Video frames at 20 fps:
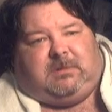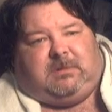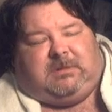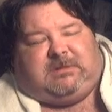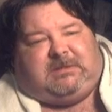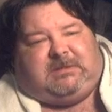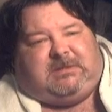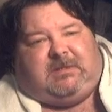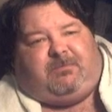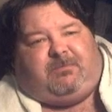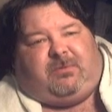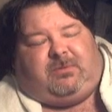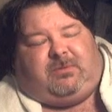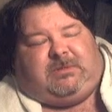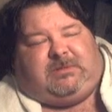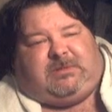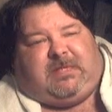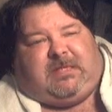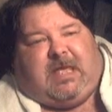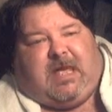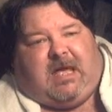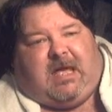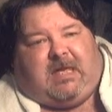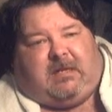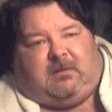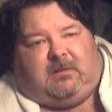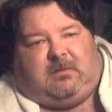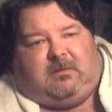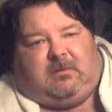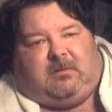It's simple as
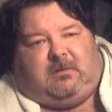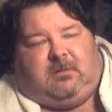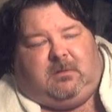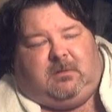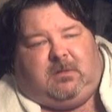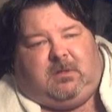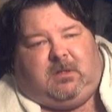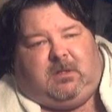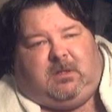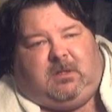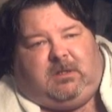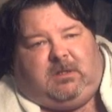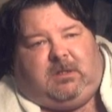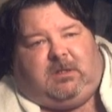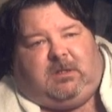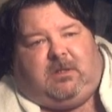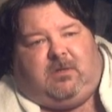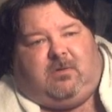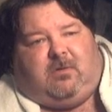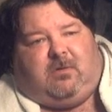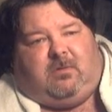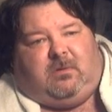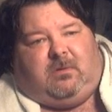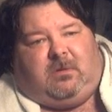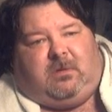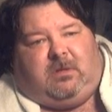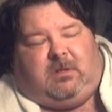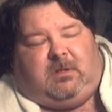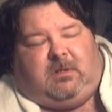that. You know?